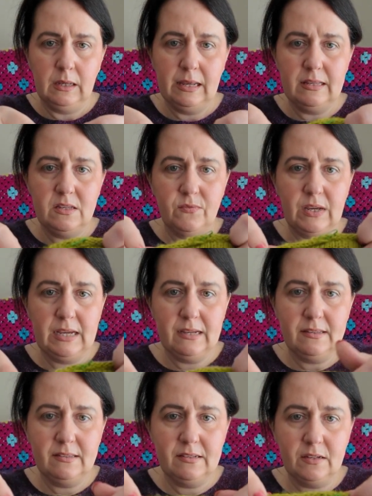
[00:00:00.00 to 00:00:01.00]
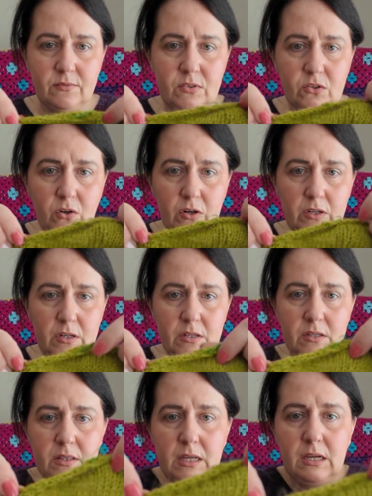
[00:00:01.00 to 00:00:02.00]
It's a vest. I've
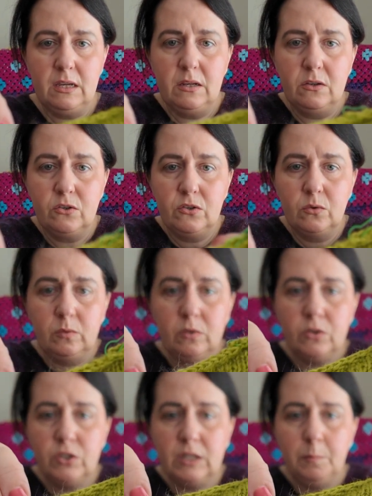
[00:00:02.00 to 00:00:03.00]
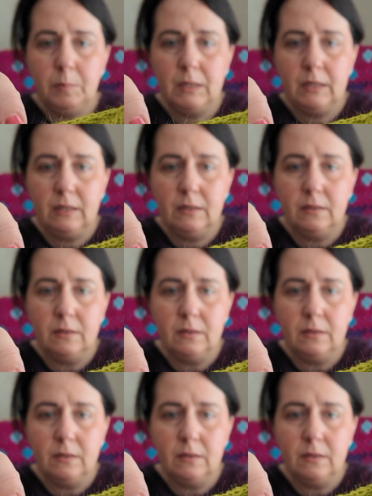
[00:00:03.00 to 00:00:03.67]
started the shoulder shaping.